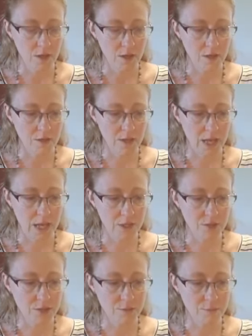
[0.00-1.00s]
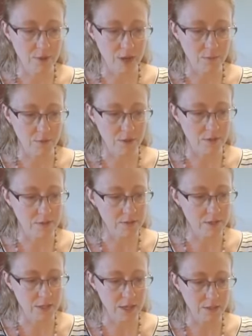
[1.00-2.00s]
The ancient Babylons
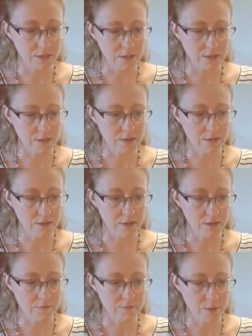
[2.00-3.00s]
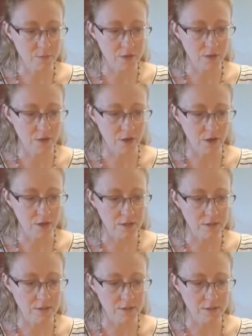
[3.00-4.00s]
connected the feminine
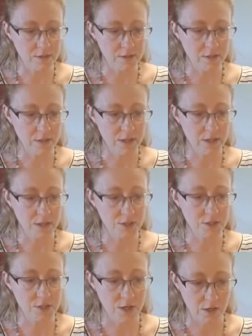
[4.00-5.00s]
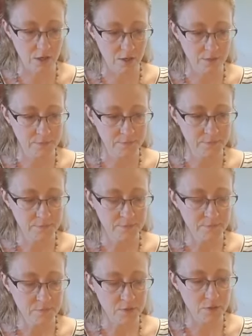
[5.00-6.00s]
goddess Ishtar
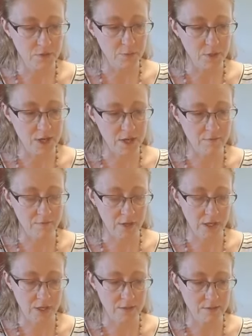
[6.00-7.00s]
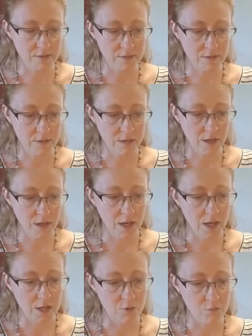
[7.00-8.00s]
to the planet Venus,
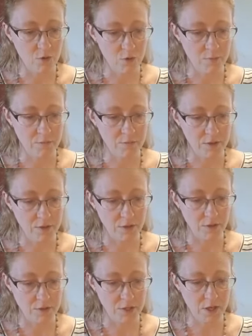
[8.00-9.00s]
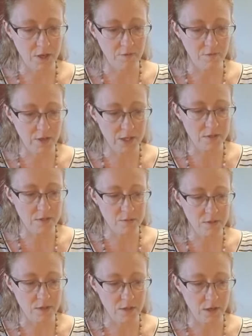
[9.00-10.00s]
and in Roman mythology, Venus was
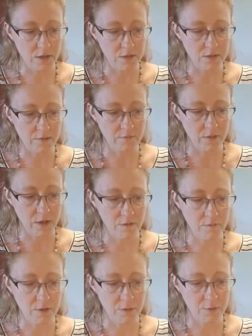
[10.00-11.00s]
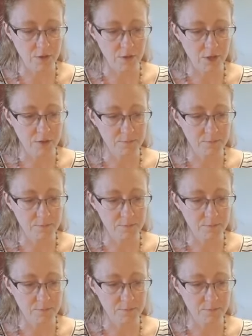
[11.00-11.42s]
the goddess of love and beauty.